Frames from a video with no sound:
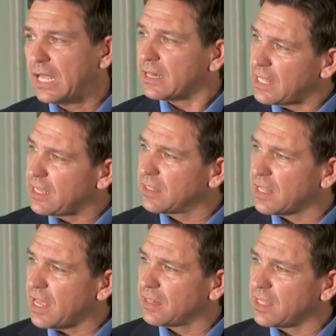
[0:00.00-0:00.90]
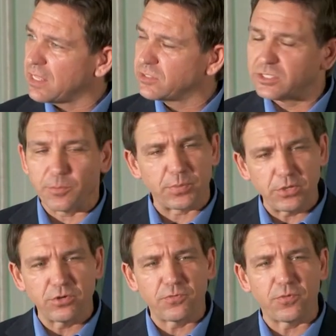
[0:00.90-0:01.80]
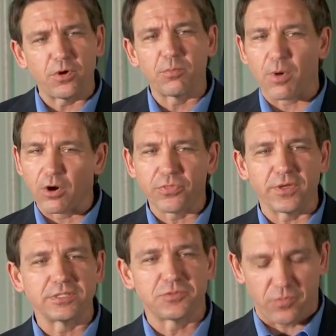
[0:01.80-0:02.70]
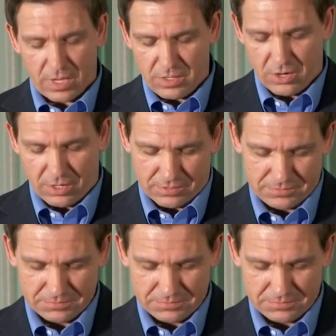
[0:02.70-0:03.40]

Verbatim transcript: illegal aliens to beautiful Martha's Vineyard.